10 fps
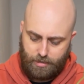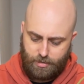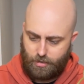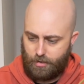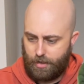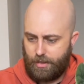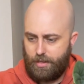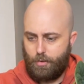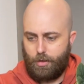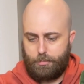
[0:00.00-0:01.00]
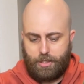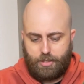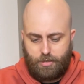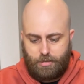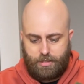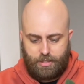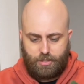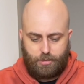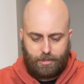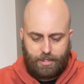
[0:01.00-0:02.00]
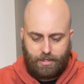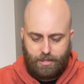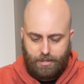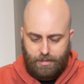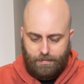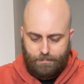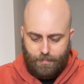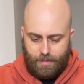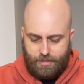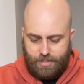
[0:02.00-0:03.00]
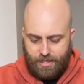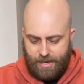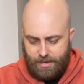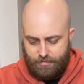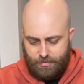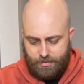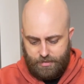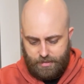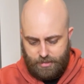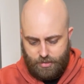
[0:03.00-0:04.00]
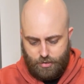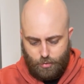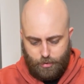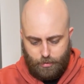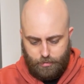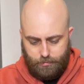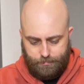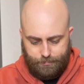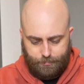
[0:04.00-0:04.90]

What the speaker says: So I think what I'm going to do is actually save this soil